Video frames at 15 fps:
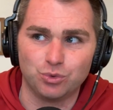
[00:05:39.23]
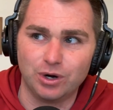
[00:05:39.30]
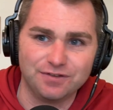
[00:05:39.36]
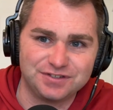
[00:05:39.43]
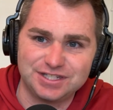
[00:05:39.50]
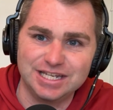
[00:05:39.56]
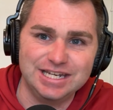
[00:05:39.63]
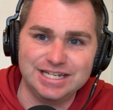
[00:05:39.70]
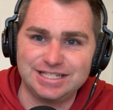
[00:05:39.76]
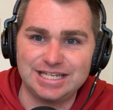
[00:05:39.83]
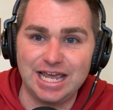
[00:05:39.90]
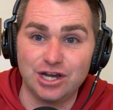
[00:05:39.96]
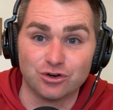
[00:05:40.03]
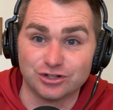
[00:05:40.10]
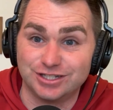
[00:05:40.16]
What if Sidney
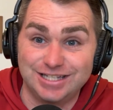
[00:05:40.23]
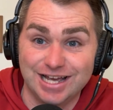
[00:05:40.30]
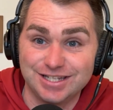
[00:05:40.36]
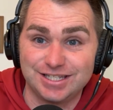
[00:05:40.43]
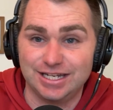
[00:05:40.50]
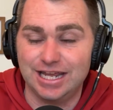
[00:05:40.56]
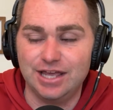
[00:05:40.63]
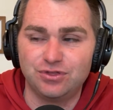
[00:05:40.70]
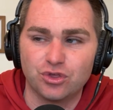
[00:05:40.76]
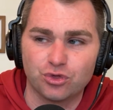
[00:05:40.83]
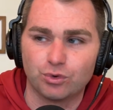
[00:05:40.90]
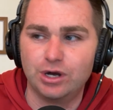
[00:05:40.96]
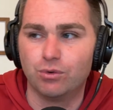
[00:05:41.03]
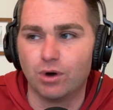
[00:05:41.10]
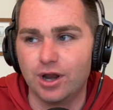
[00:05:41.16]
Sanders doesn't hit the
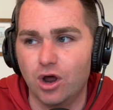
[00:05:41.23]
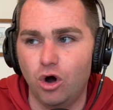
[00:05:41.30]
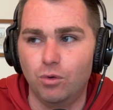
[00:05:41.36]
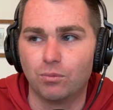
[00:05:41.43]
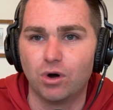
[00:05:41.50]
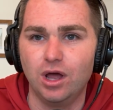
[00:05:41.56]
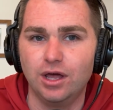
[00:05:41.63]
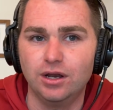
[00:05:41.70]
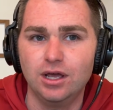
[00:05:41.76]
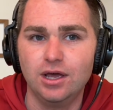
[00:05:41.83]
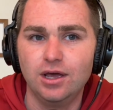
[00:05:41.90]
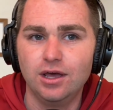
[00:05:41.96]
3-run home run?